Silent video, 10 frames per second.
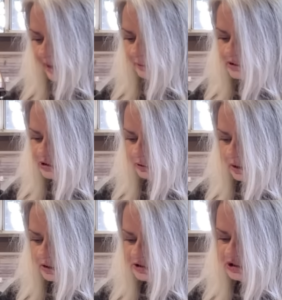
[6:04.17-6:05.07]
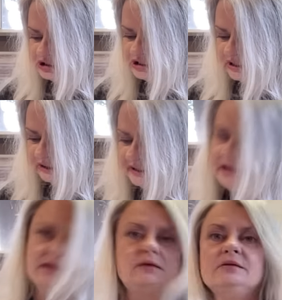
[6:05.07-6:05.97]
How was your all's
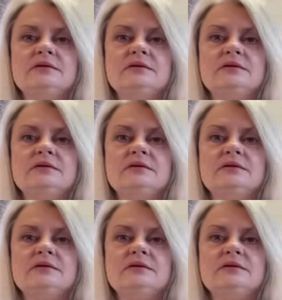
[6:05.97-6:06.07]
jelly,